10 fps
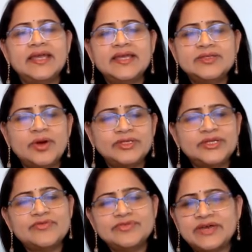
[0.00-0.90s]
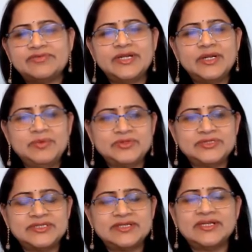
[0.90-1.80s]
He's author of several
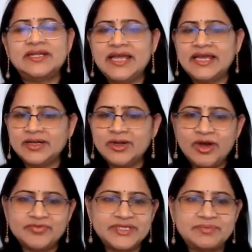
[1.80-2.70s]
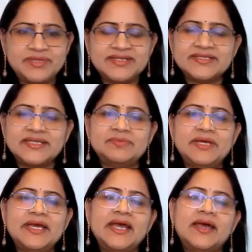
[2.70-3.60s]
books like Law of Similars in
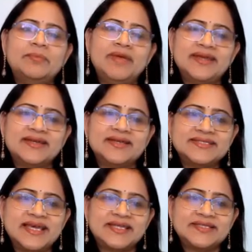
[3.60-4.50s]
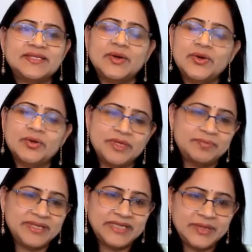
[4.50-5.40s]
Medical Science,
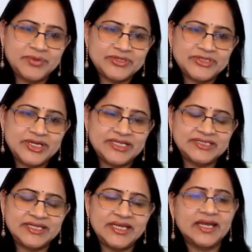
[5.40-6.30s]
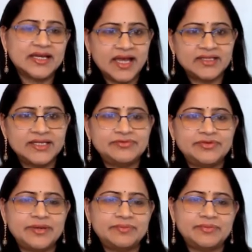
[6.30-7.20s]
Homeopathic Posology, Kali
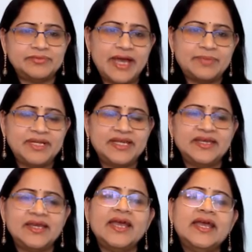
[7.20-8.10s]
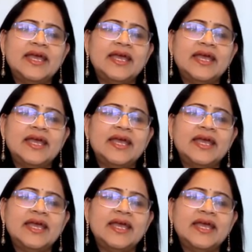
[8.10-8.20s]
Family,